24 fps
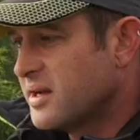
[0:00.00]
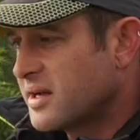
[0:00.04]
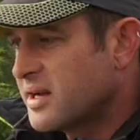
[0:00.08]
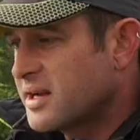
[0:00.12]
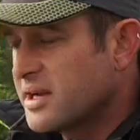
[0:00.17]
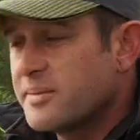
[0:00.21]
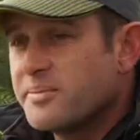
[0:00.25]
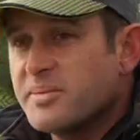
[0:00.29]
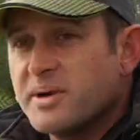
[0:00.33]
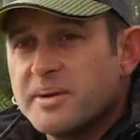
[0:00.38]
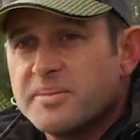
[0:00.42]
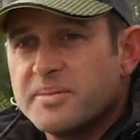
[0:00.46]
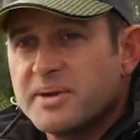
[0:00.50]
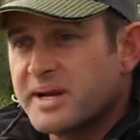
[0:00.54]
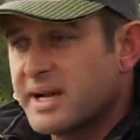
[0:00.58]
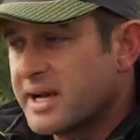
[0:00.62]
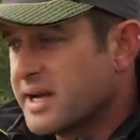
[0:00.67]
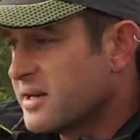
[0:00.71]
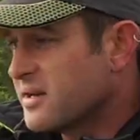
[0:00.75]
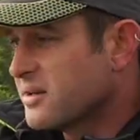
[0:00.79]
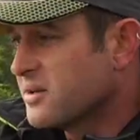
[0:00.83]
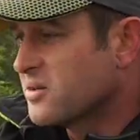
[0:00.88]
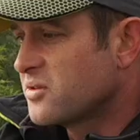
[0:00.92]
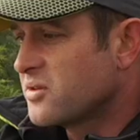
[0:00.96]
clip it up
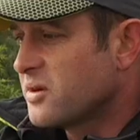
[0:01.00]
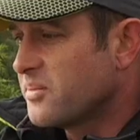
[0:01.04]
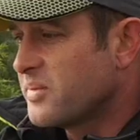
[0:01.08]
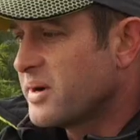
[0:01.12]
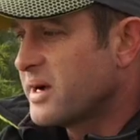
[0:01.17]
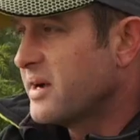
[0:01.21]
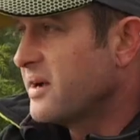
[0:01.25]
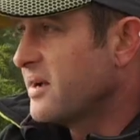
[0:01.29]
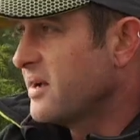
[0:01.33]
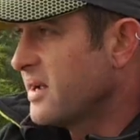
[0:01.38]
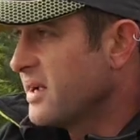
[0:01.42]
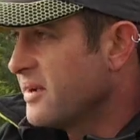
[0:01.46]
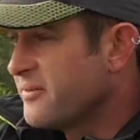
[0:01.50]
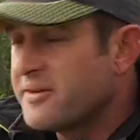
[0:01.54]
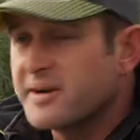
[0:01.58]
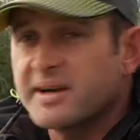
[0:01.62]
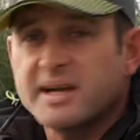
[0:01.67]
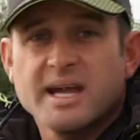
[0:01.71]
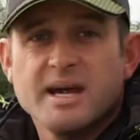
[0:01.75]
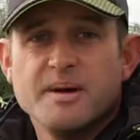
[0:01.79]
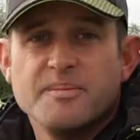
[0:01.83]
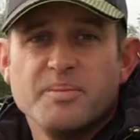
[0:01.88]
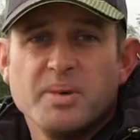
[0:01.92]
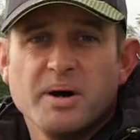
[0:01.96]
again, drop back. If I
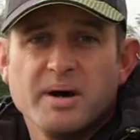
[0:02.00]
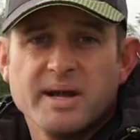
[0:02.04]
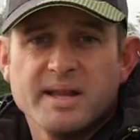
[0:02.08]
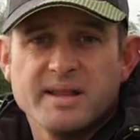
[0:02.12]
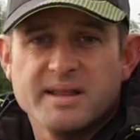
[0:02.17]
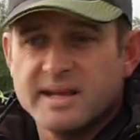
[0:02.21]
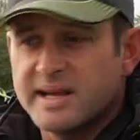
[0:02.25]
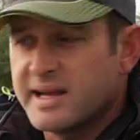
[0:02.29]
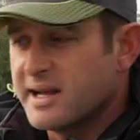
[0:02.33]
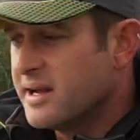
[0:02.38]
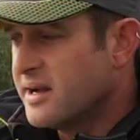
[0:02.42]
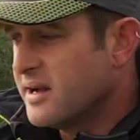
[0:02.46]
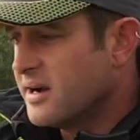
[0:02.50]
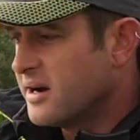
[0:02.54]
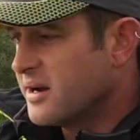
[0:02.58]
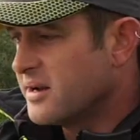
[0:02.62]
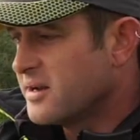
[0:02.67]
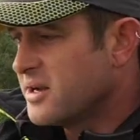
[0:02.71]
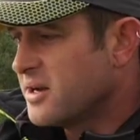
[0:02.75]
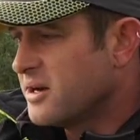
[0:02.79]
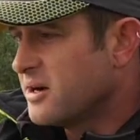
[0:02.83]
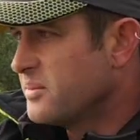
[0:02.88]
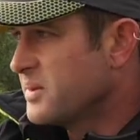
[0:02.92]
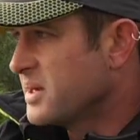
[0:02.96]
get a bite there, I
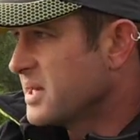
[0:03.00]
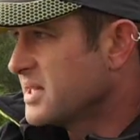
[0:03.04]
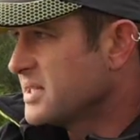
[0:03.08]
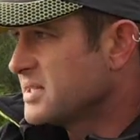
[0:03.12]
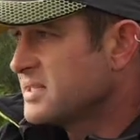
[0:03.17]
know I'm in